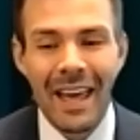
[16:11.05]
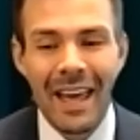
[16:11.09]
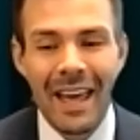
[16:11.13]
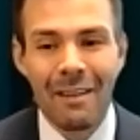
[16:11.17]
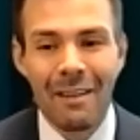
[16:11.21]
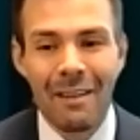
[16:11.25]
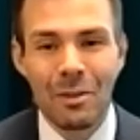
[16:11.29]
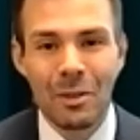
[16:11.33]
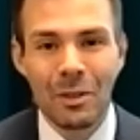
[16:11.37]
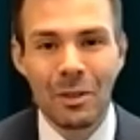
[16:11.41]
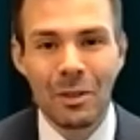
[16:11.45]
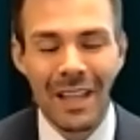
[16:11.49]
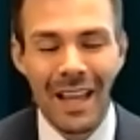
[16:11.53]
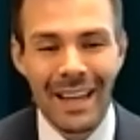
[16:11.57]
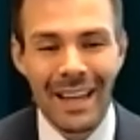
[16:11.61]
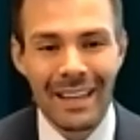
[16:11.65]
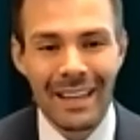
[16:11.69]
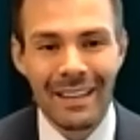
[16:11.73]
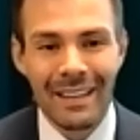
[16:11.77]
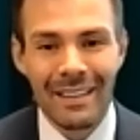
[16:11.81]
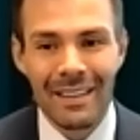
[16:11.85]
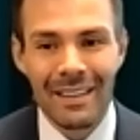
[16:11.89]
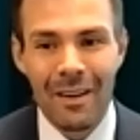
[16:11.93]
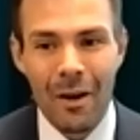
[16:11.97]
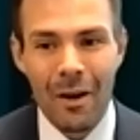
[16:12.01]
And if you
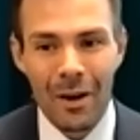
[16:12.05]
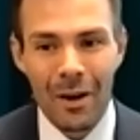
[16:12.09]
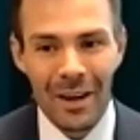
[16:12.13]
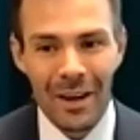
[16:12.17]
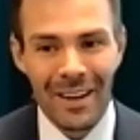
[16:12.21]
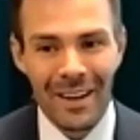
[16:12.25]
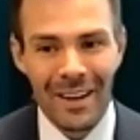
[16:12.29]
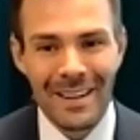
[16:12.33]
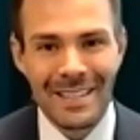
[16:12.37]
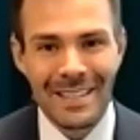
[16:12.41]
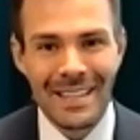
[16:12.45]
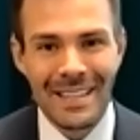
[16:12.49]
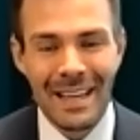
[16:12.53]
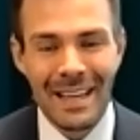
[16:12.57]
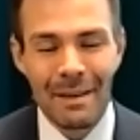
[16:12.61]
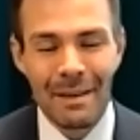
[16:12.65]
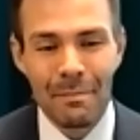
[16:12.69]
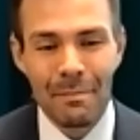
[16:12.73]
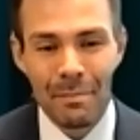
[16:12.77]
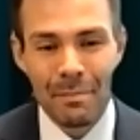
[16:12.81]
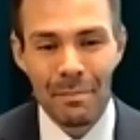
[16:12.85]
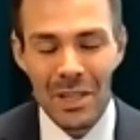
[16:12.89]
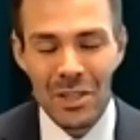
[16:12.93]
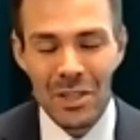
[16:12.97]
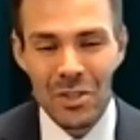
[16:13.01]
like our
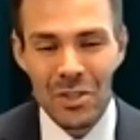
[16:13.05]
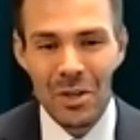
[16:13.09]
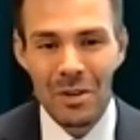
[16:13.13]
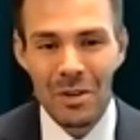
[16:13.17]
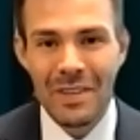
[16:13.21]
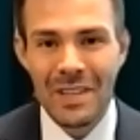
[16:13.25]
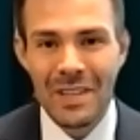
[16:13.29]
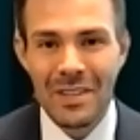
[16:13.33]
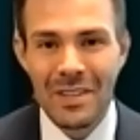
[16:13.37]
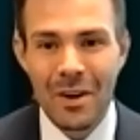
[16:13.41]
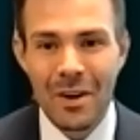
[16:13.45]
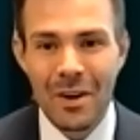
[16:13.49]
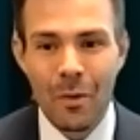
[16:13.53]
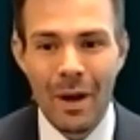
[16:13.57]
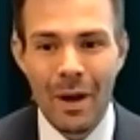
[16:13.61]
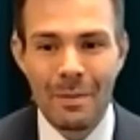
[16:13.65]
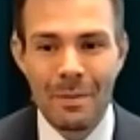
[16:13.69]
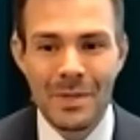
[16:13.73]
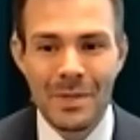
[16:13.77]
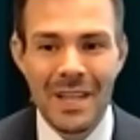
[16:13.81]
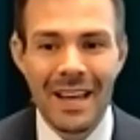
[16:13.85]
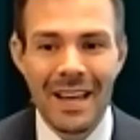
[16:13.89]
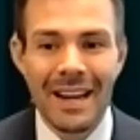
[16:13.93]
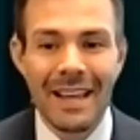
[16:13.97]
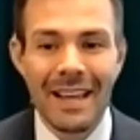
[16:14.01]
content, be sure to visit our
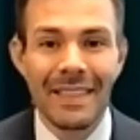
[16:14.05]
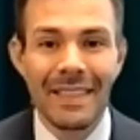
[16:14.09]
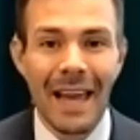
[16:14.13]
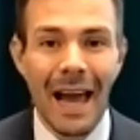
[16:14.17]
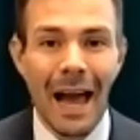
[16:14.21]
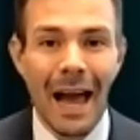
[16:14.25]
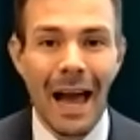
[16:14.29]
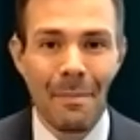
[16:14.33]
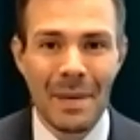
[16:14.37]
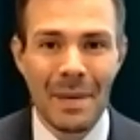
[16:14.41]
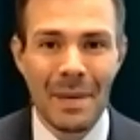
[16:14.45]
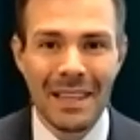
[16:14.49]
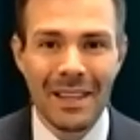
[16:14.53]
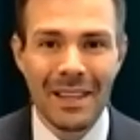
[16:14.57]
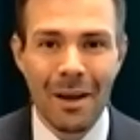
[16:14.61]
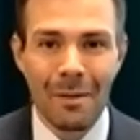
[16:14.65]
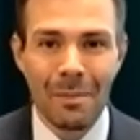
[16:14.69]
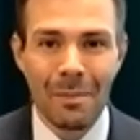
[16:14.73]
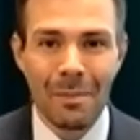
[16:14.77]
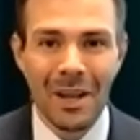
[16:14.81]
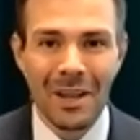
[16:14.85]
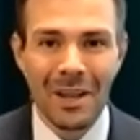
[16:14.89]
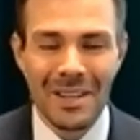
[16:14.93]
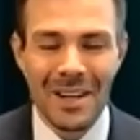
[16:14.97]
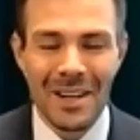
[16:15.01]
website at the I P
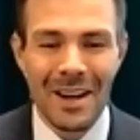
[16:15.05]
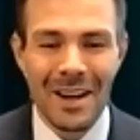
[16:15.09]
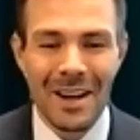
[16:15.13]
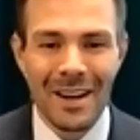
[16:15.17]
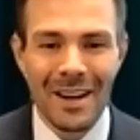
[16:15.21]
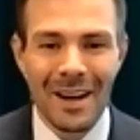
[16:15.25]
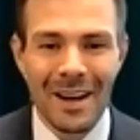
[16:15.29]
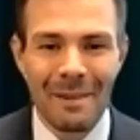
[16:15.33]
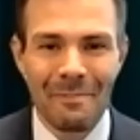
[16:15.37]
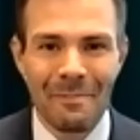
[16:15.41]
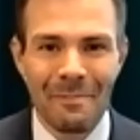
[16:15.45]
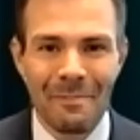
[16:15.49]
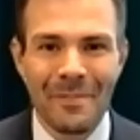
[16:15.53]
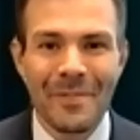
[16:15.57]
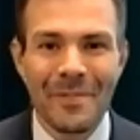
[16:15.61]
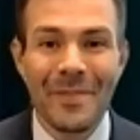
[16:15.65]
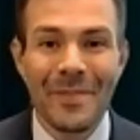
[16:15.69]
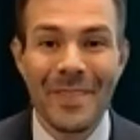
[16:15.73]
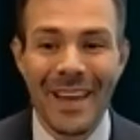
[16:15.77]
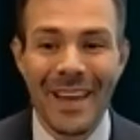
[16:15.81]
law blog dot com.